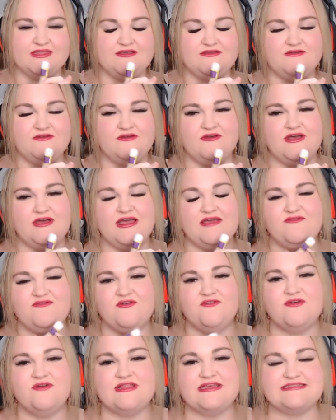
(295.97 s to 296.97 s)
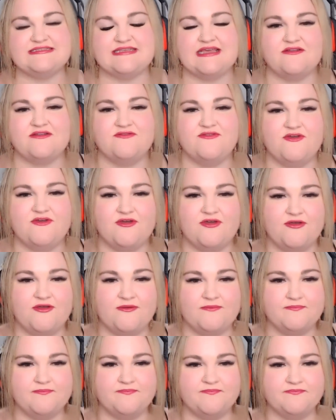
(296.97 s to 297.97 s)
Oh, I feel really sad for
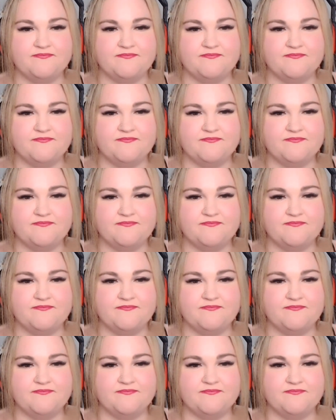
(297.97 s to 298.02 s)
her.